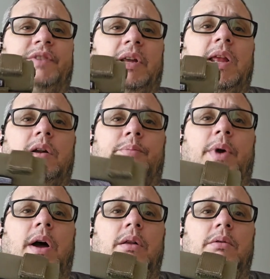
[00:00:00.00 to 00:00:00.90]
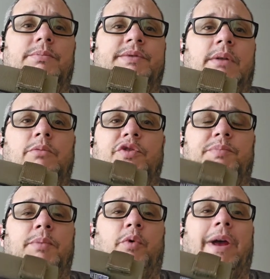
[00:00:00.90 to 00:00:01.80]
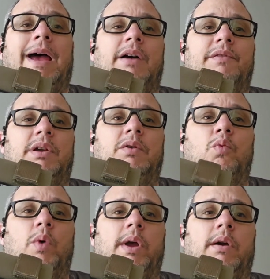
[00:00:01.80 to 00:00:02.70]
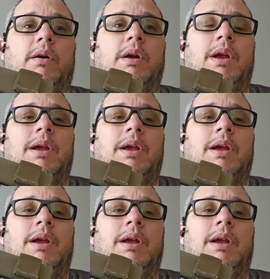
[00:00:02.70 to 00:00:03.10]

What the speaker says: a lot of problems that most people are having, where